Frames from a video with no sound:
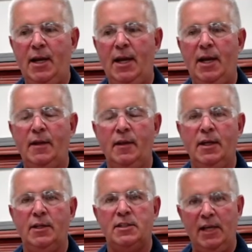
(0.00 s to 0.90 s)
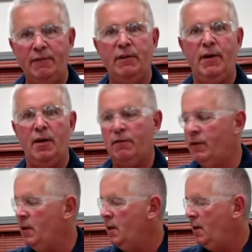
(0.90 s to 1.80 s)
and the safety valve.
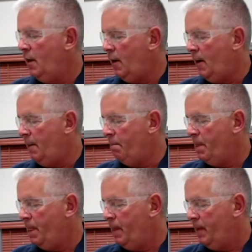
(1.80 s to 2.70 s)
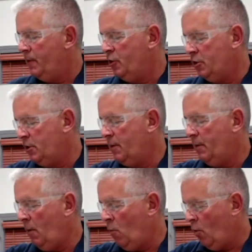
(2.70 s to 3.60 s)
Just
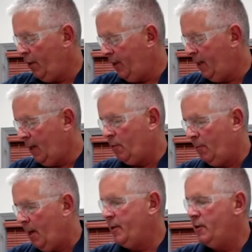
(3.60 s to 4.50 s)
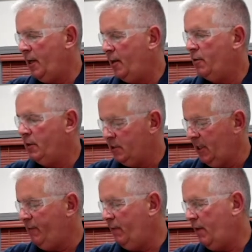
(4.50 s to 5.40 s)
a warning, and I'll remind you later, the
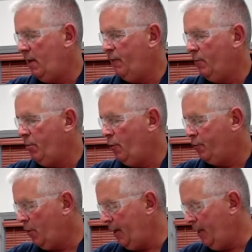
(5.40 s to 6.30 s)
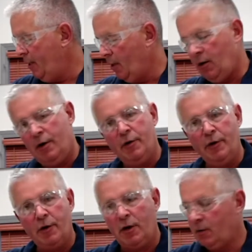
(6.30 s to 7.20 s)
safety valve, they're both right in here under
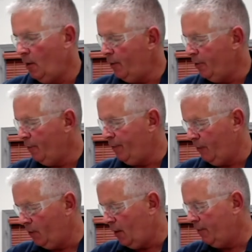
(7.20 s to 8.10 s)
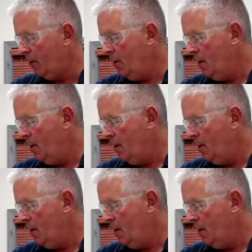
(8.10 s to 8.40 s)
your fill cover.